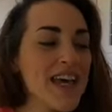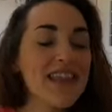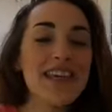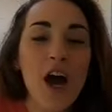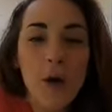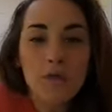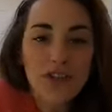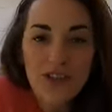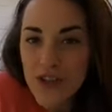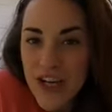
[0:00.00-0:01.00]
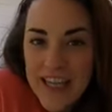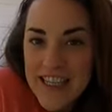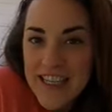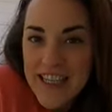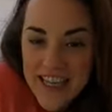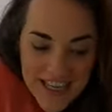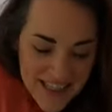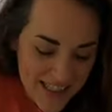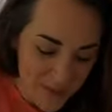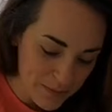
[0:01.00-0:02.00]
The options are
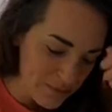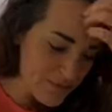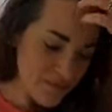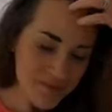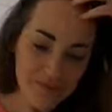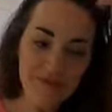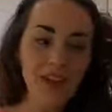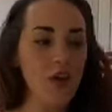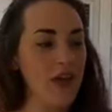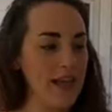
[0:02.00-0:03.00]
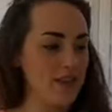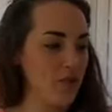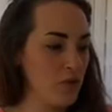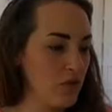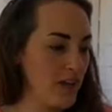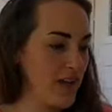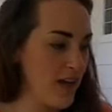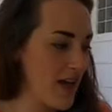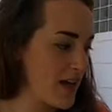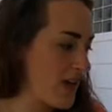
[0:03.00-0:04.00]
endless. Okay, so moving
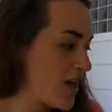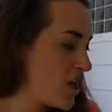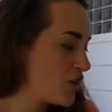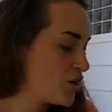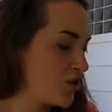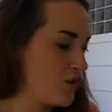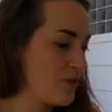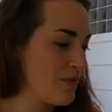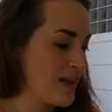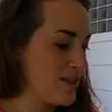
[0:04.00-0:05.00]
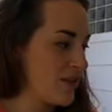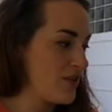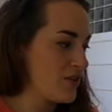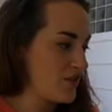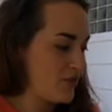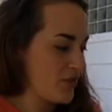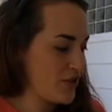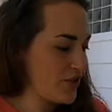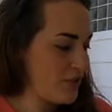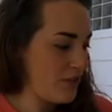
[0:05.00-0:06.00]
on to my daughter's
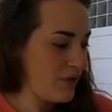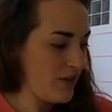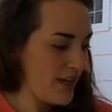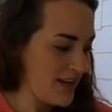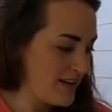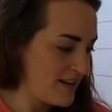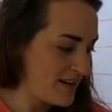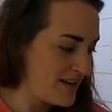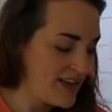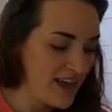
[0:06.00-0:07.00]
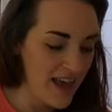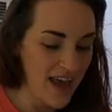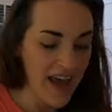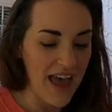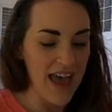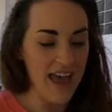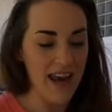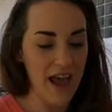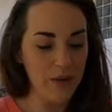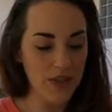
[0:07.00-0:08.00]
first communion. And
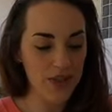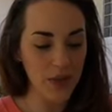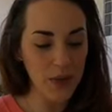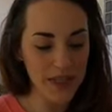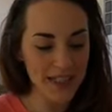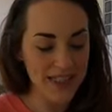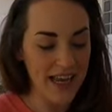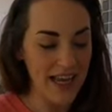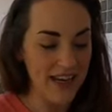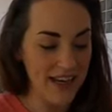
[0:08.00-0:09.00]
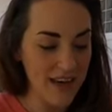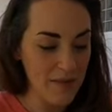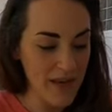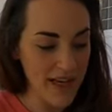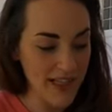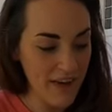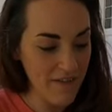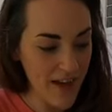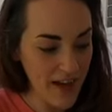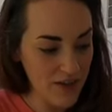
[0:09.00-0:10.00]
I was so excited because I
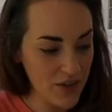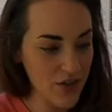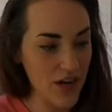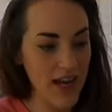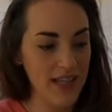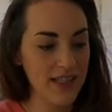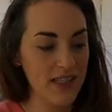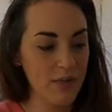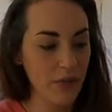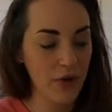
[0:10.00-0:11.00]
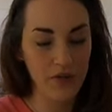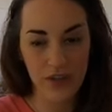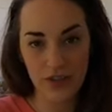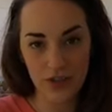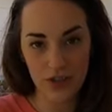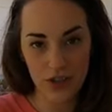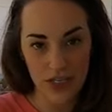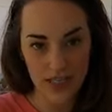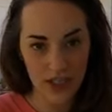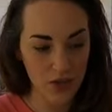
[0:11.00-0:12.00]
found Grace the perfect little
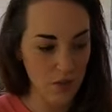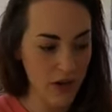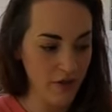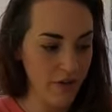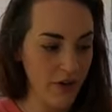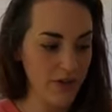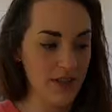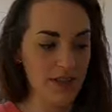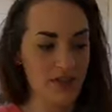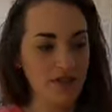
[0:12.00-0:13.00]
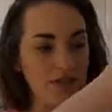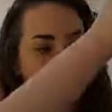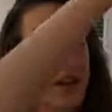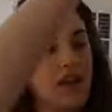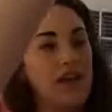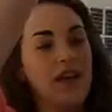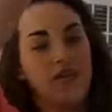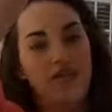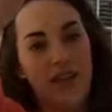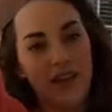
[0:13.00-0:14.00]
dress to wear for her sister's
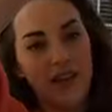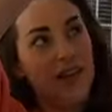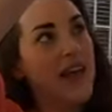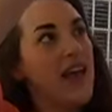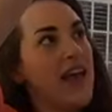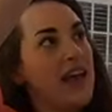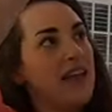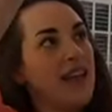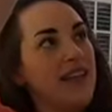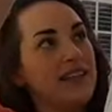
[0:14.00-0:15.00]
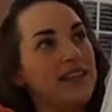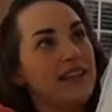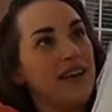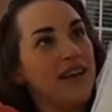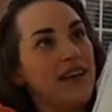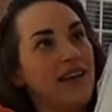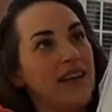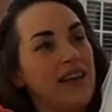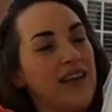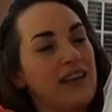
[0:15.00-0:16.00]
event. And it's
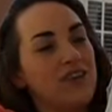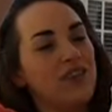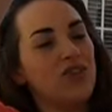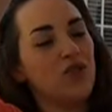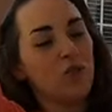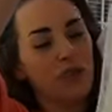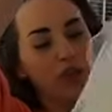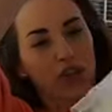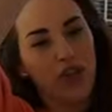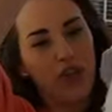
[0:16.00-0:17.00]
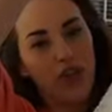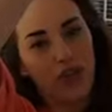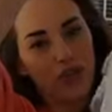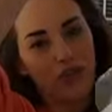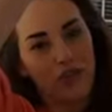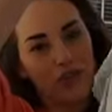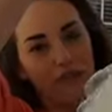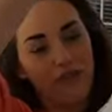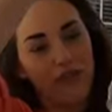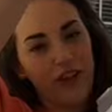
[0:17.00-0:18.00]
super cute and
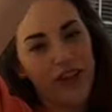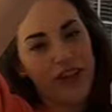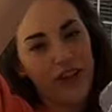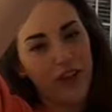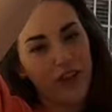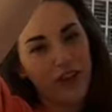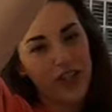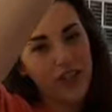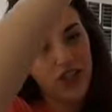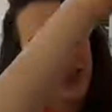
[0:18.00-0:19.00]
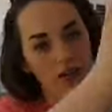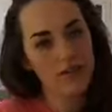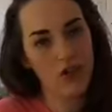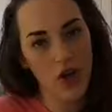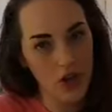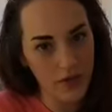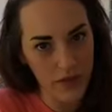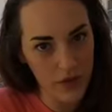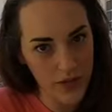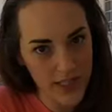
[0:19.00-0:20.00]
frilly and girly, and she loves all of
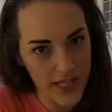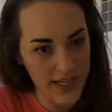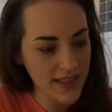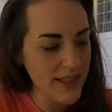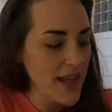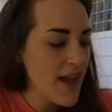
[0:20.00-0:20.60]
those things.